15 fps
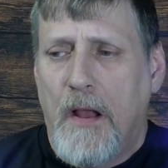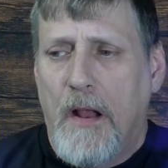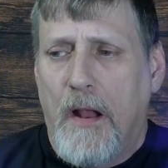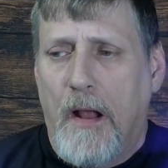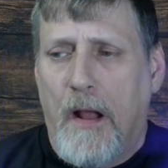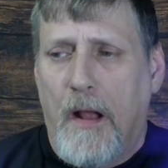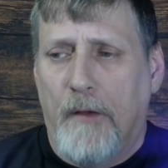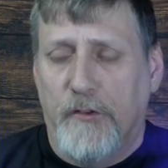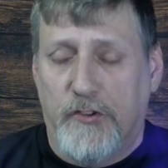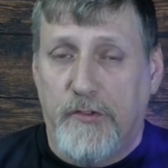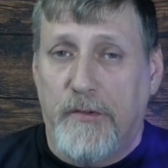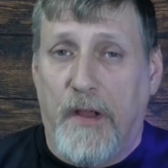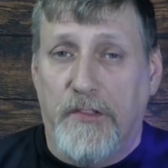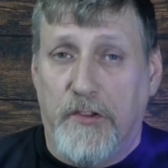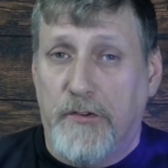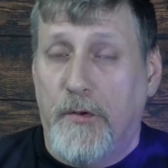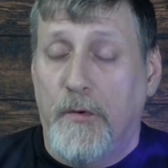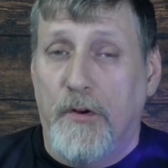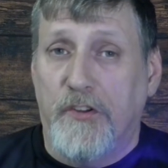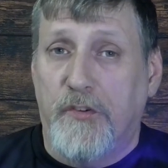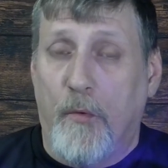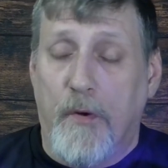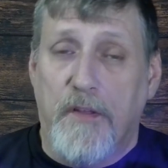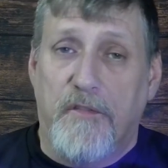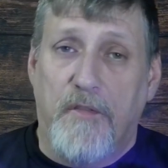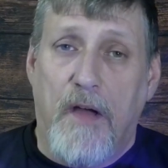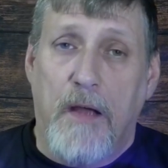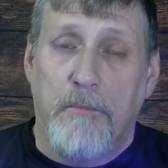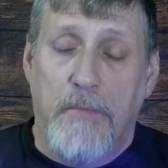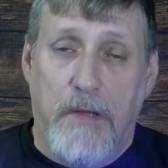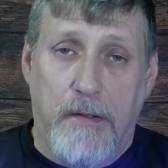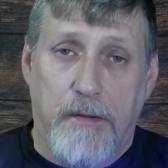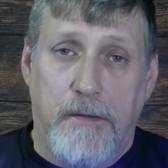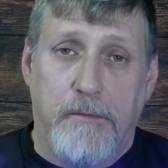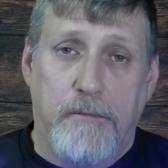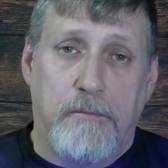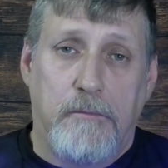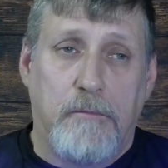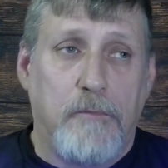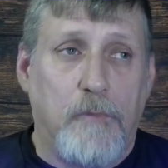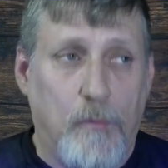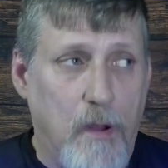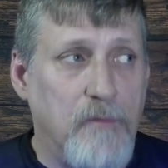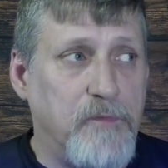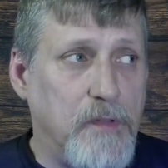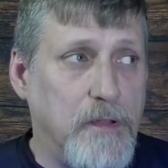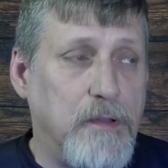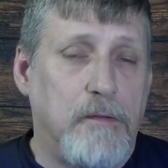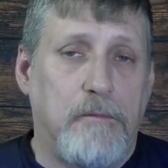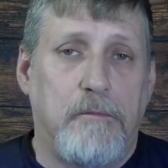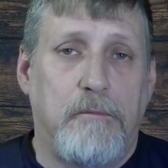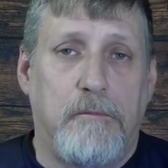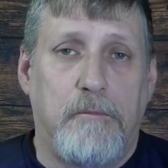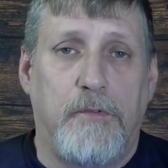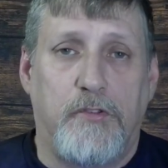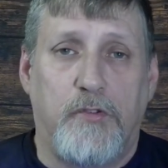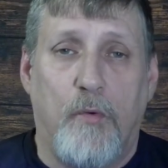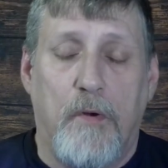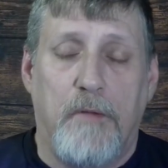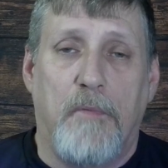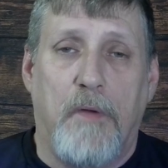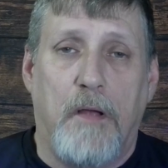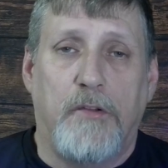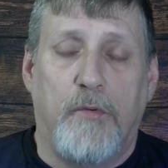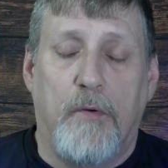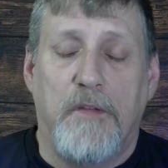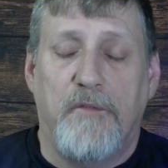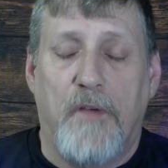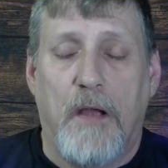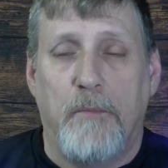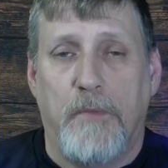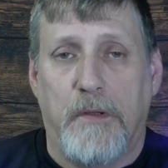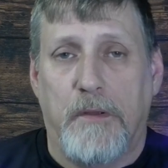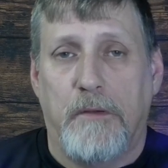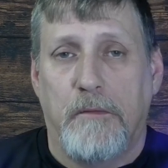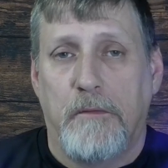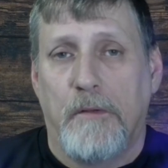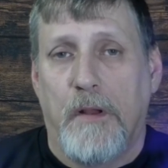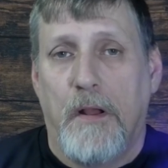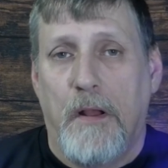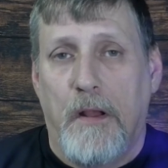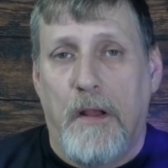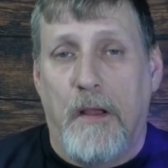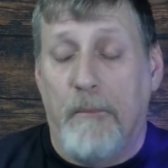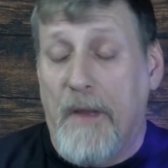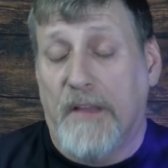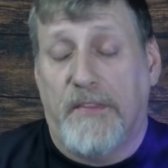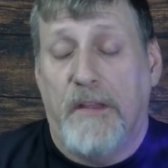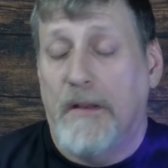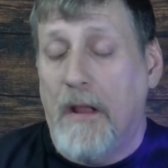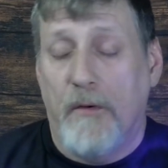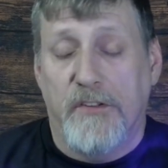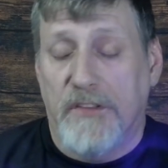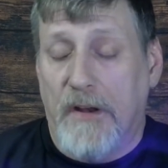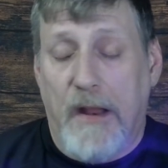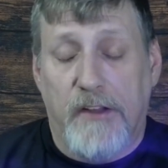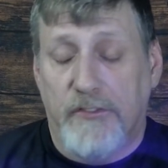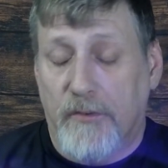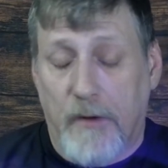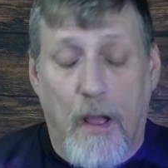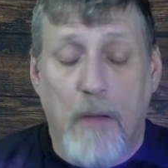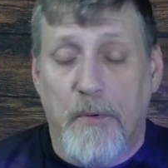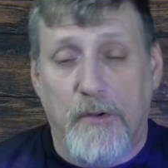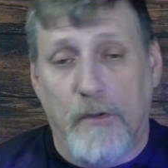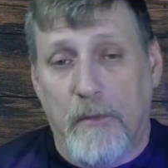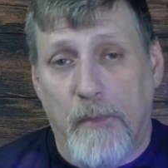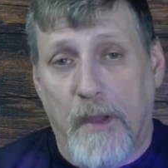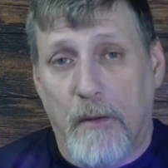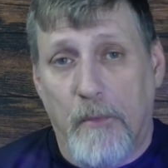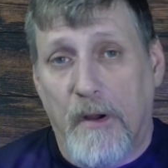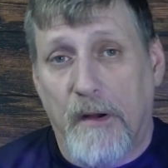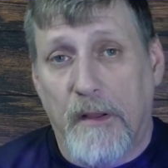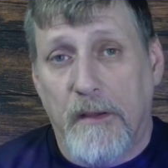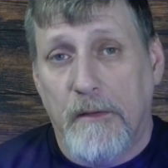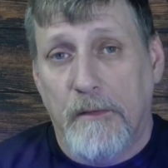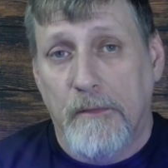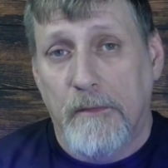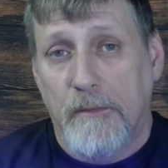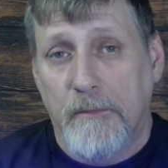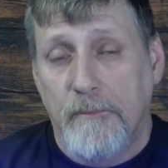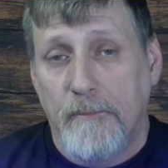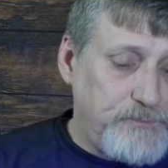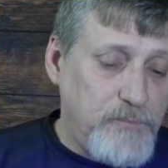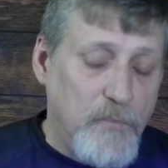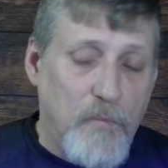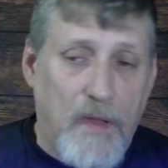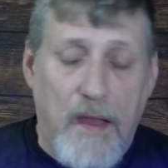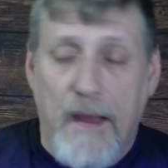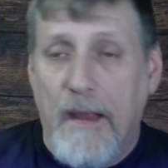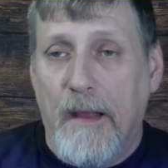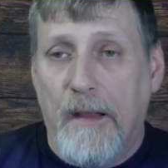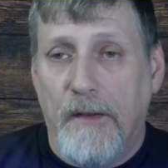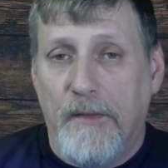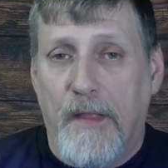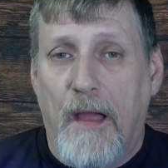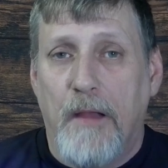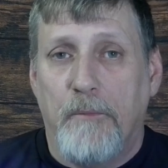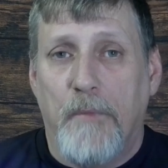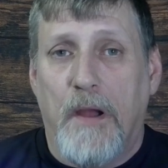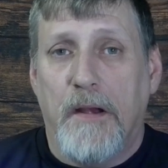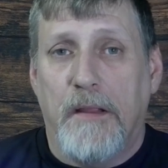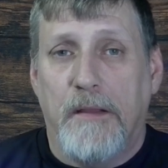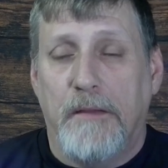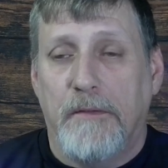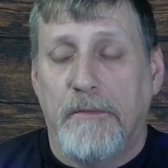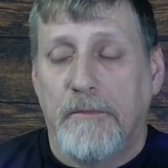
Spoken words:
It was at the tune of 25 million, roughly. It was about 25 million. And back then, that was an astronomical amount of money. And that money